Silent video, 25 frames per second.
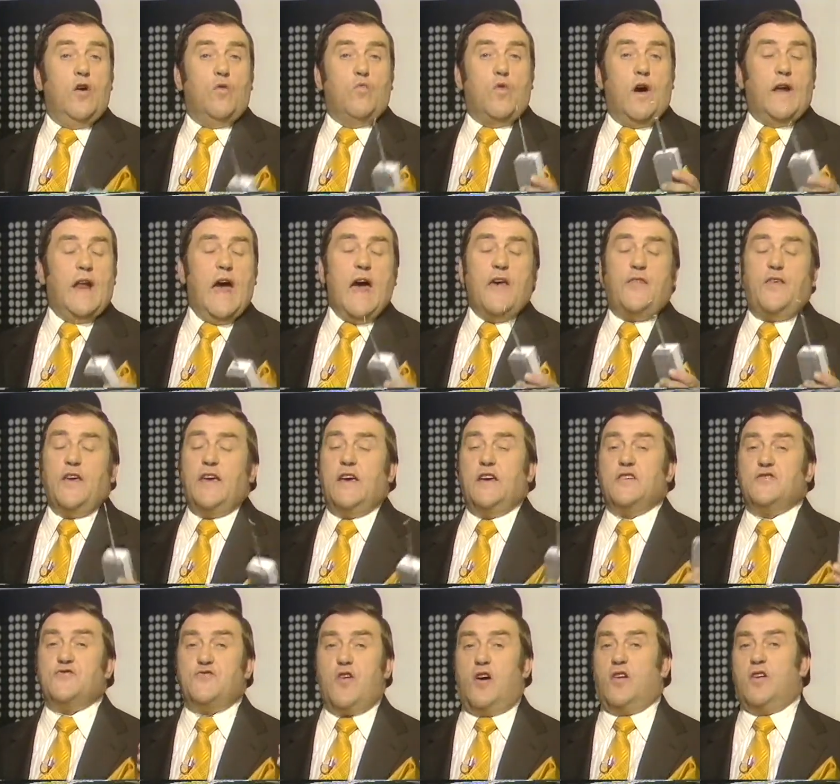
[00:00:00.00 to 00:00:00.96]
What I think
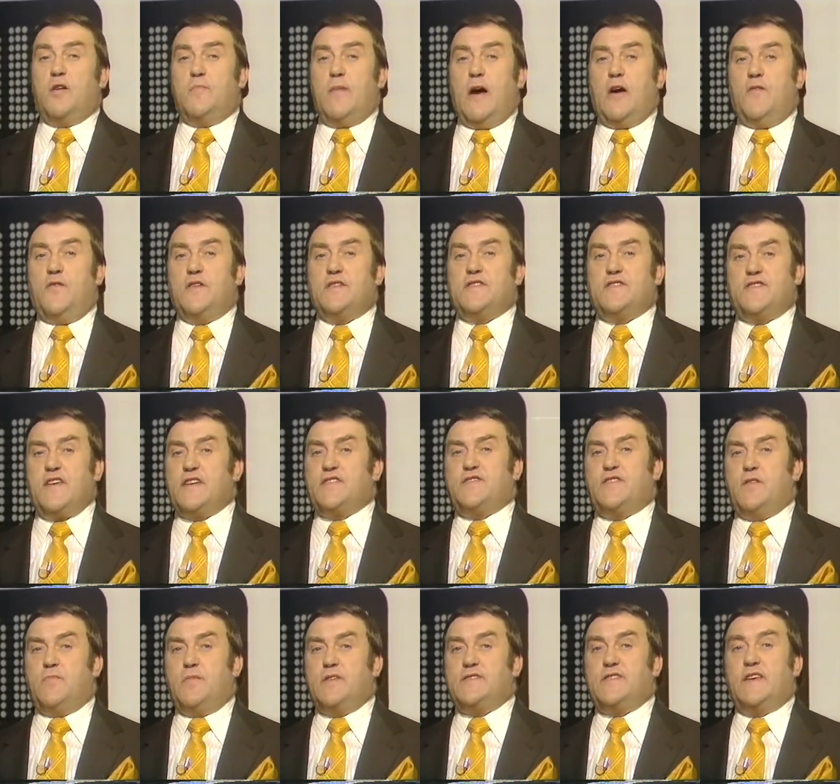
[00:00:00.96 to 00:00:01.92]
is wrong about this
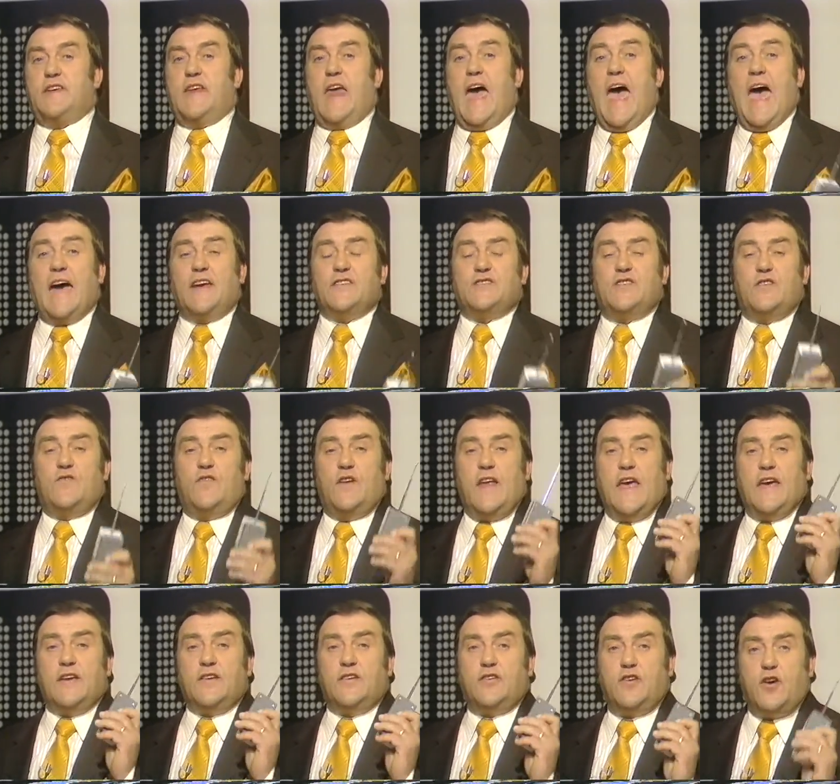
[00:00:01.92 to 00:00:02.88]
system is it
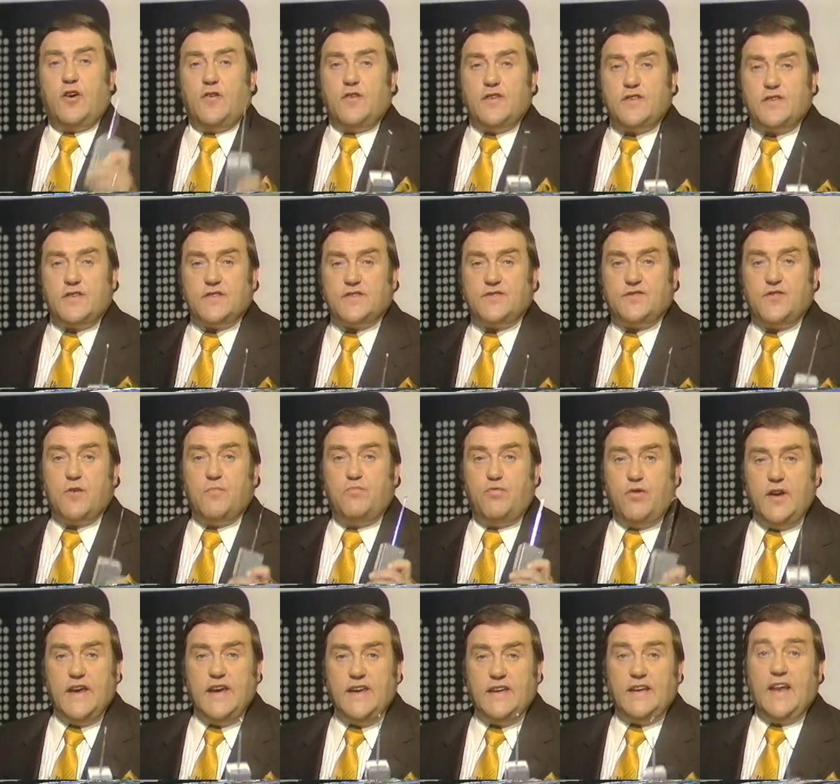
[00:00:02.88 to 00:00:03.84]
actively encourages to
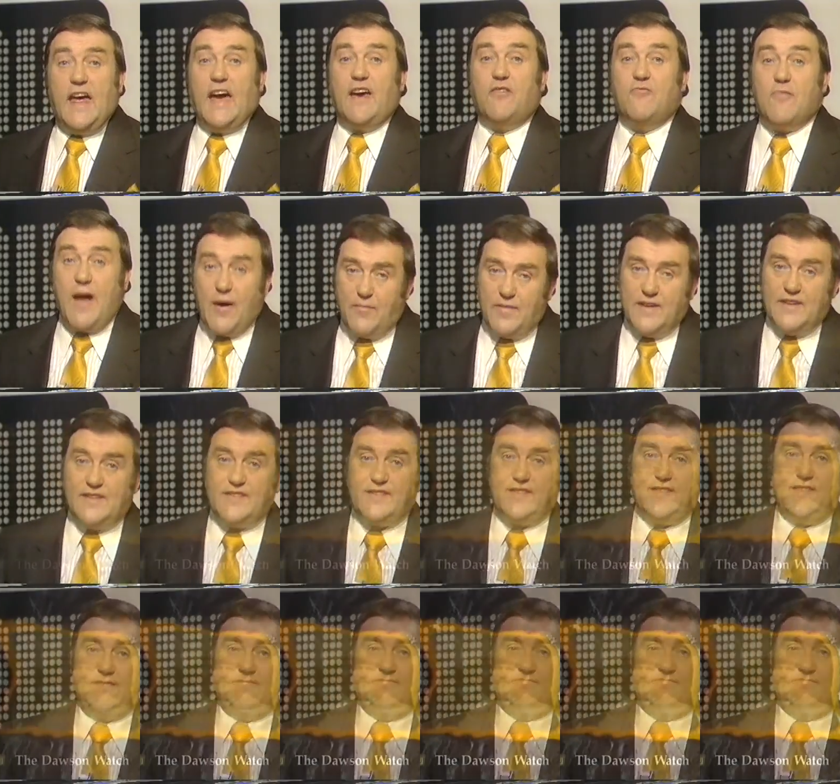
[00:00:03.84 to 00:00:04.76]
breed like rabbits.